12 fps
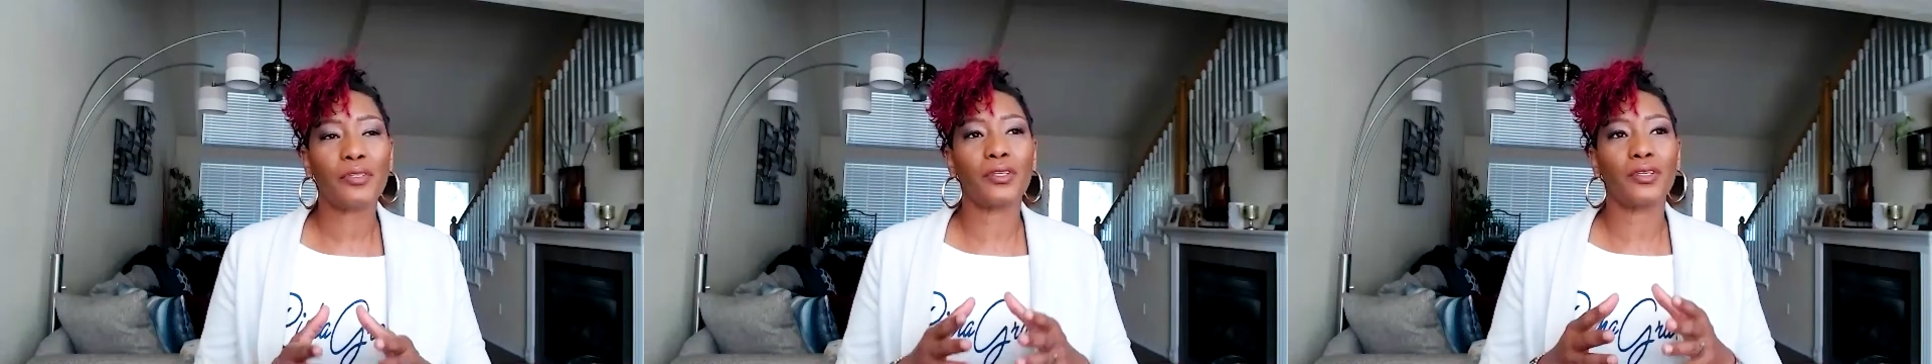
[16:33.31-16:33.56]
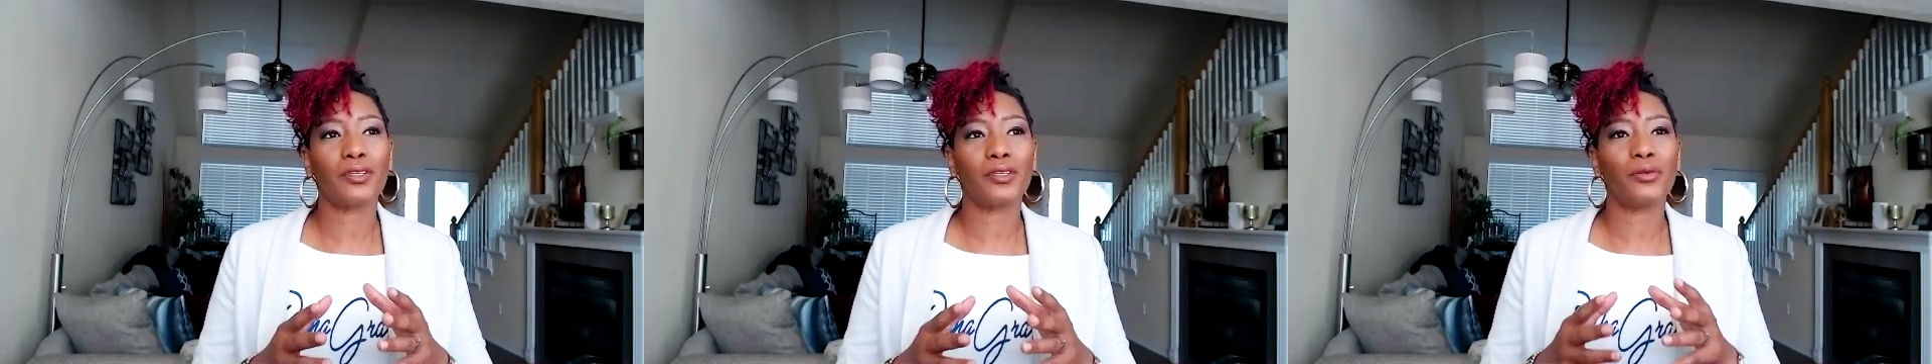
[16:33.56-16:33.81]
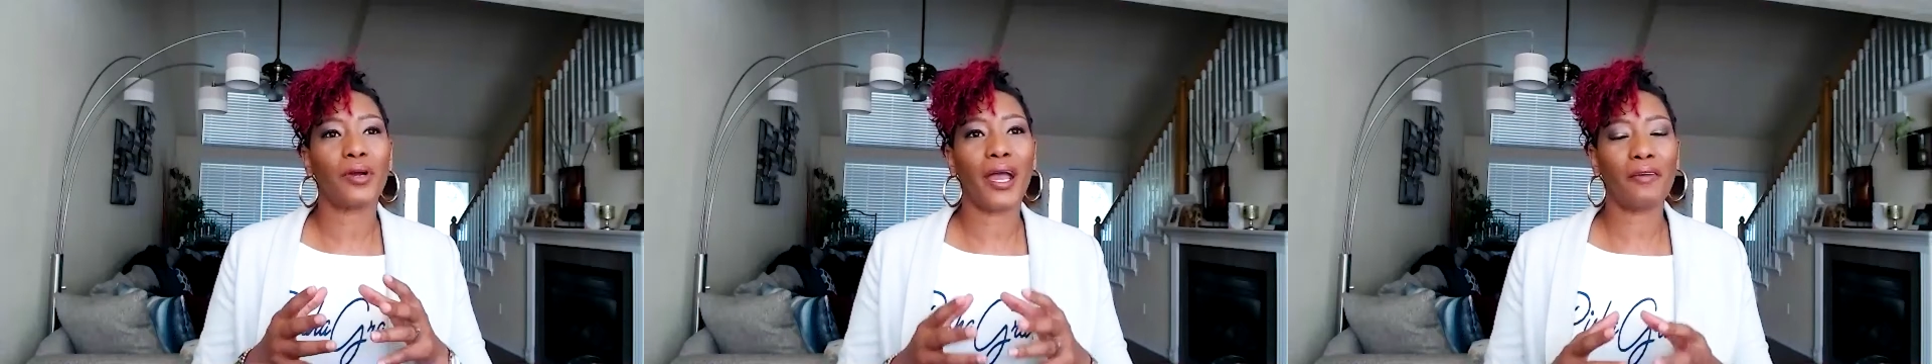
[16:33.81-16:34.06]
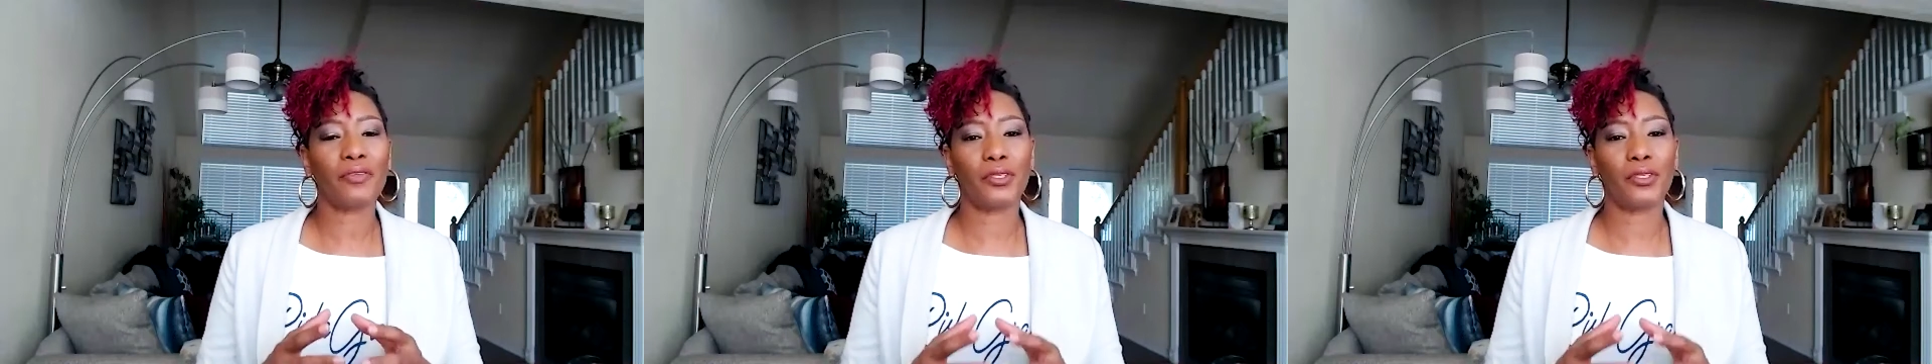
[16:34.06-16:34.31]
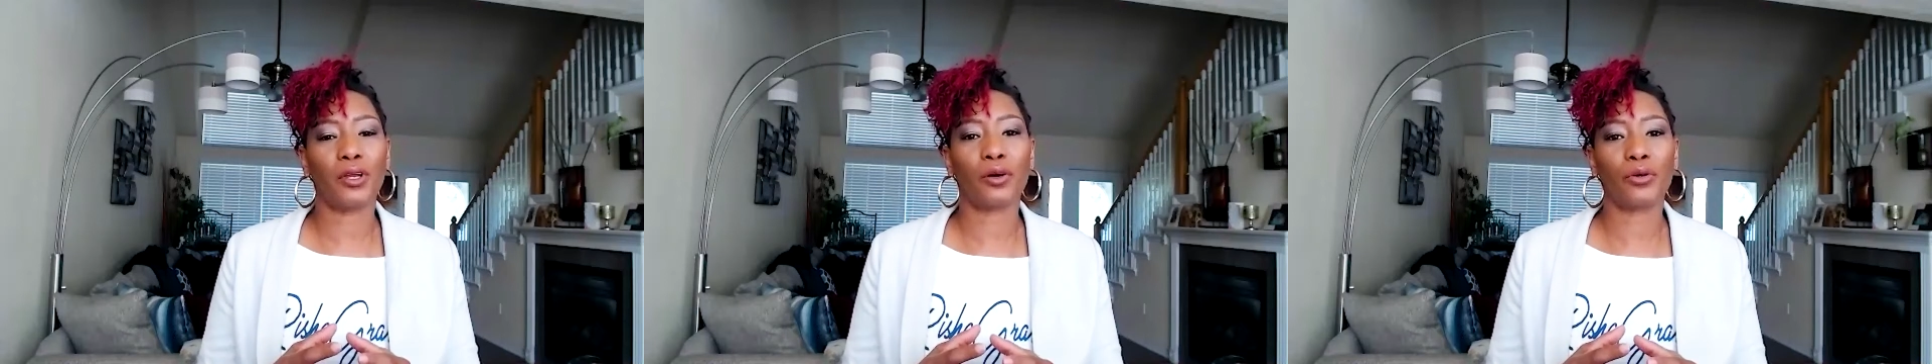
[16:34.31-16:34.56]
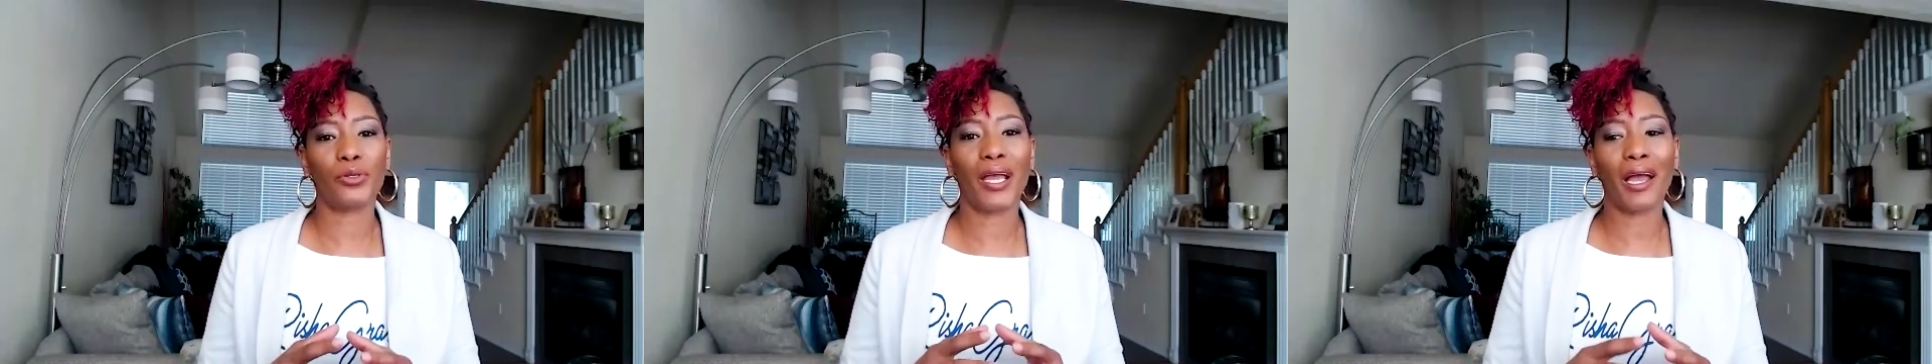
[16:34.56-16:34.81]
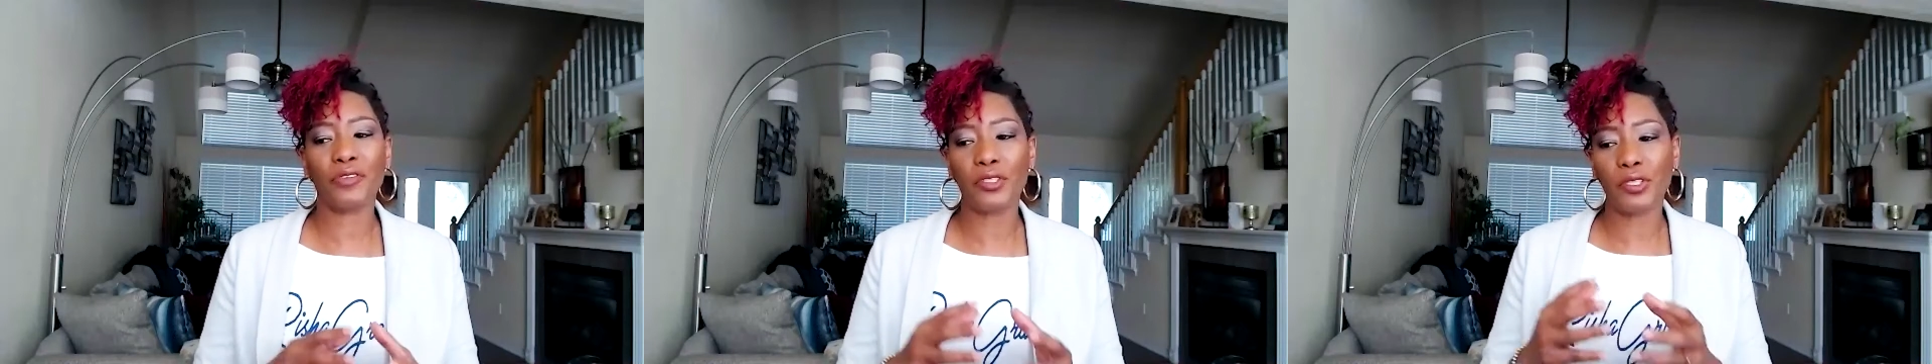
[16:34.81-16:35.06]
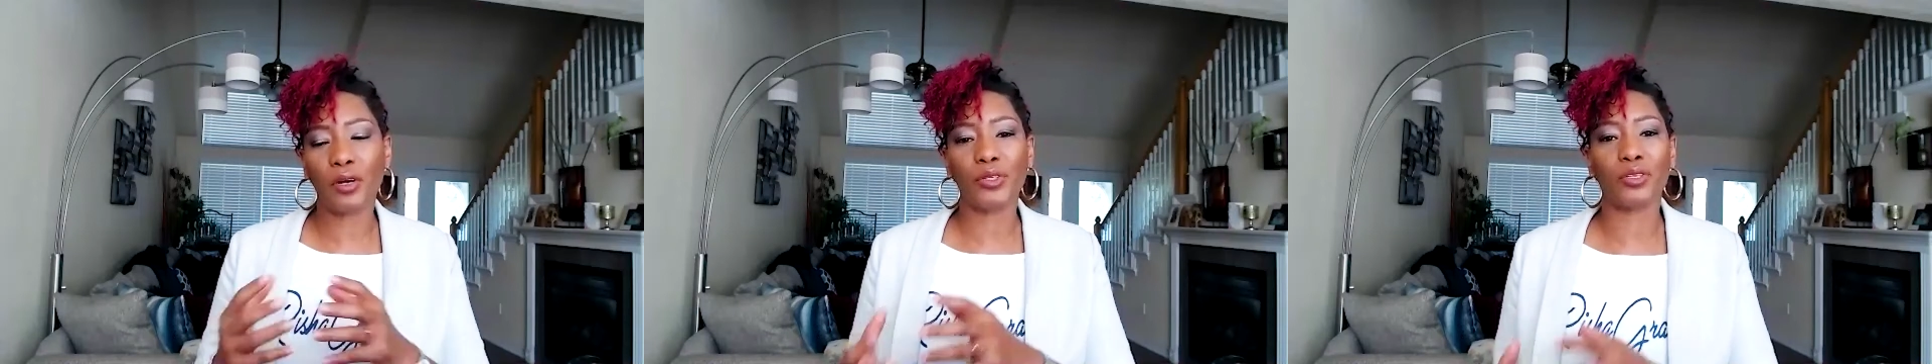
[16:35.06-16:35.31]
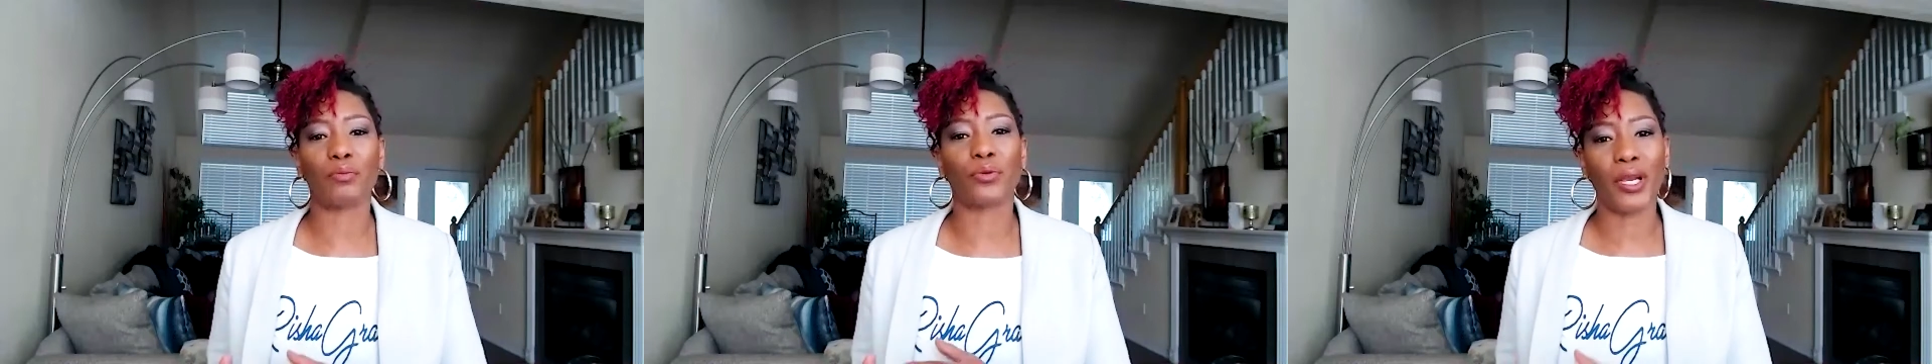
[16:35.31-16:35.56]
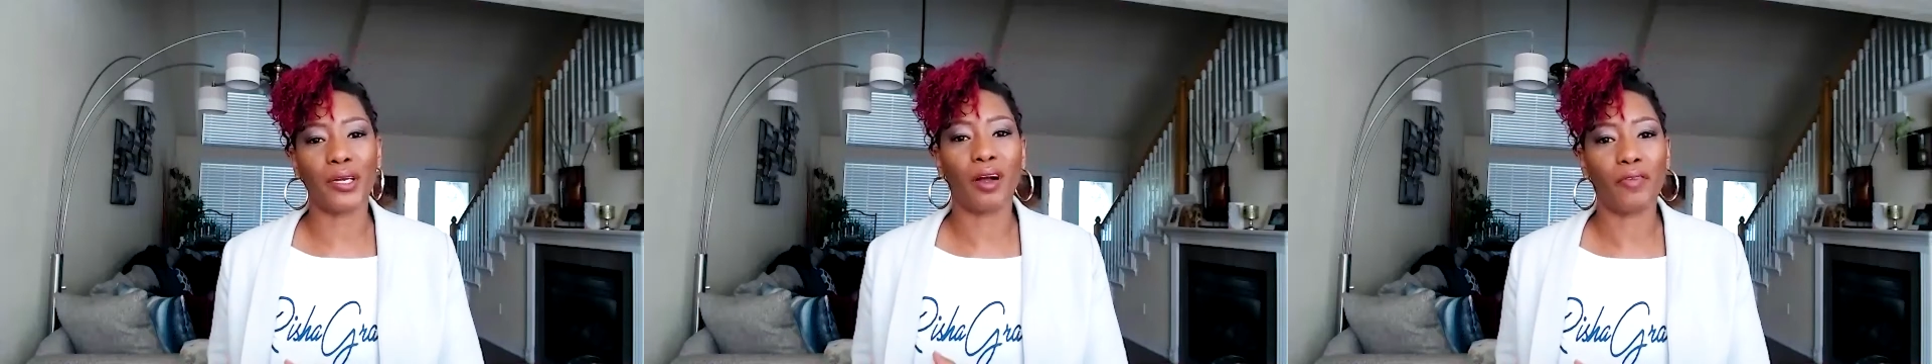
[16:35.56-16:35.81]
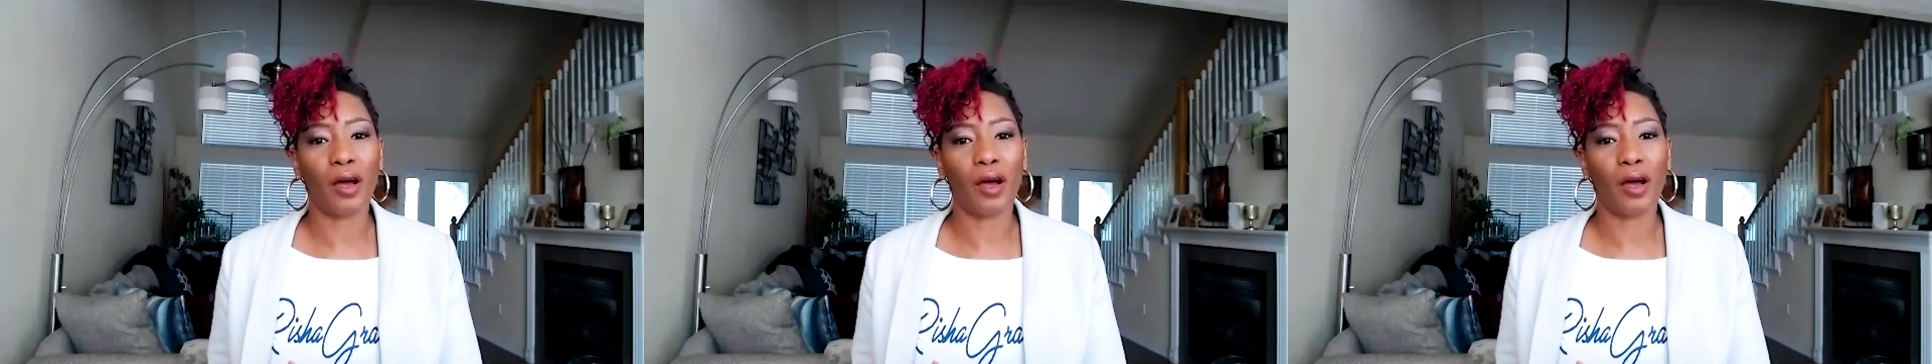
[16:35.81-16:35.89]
to you have to know you have to turn your brain off